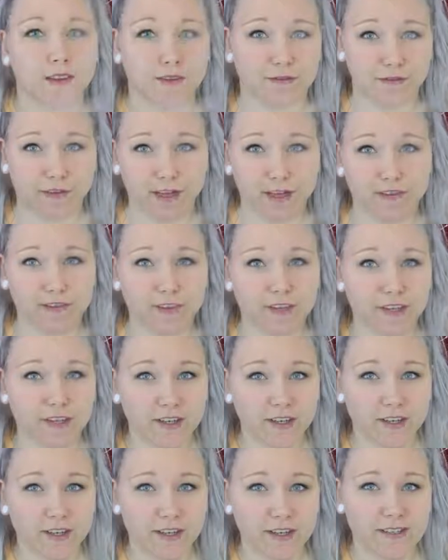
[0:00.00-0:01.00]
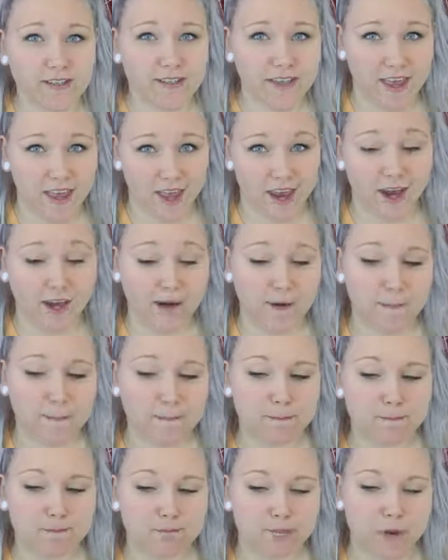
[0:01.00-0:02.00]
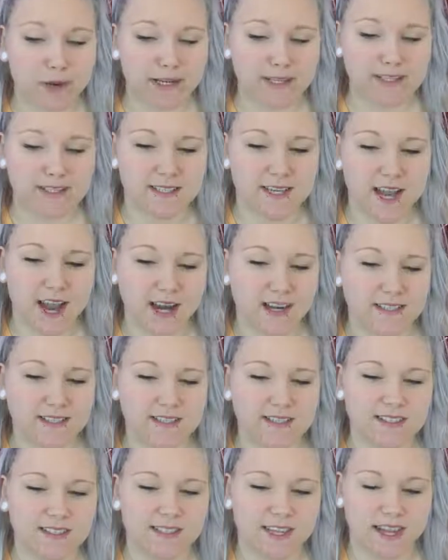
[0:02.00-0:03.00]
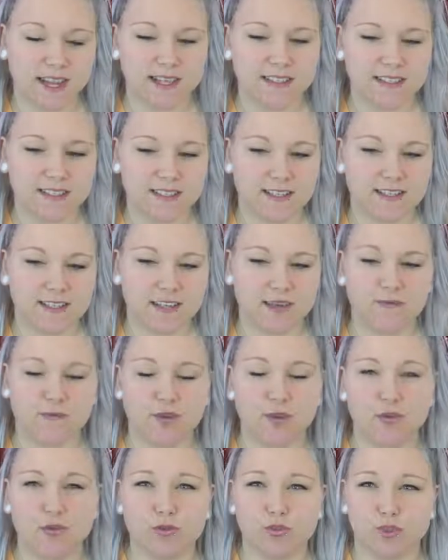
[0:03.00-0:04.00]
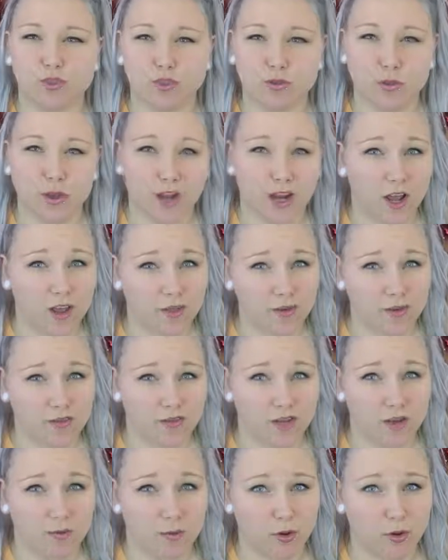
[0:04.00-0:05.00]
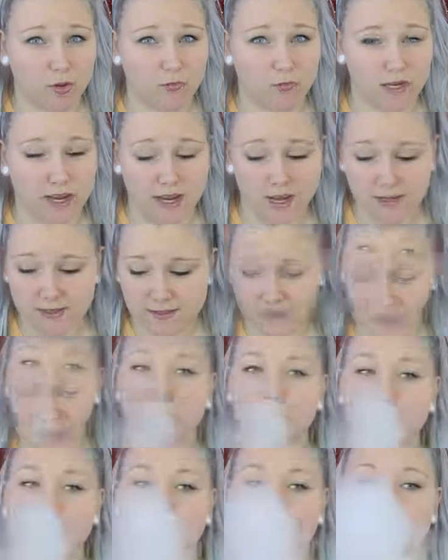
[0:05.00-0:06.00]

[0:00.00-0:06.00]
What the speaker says: The flavor is there, but it's not as intense as I'm used to in other sub-ohm tanks.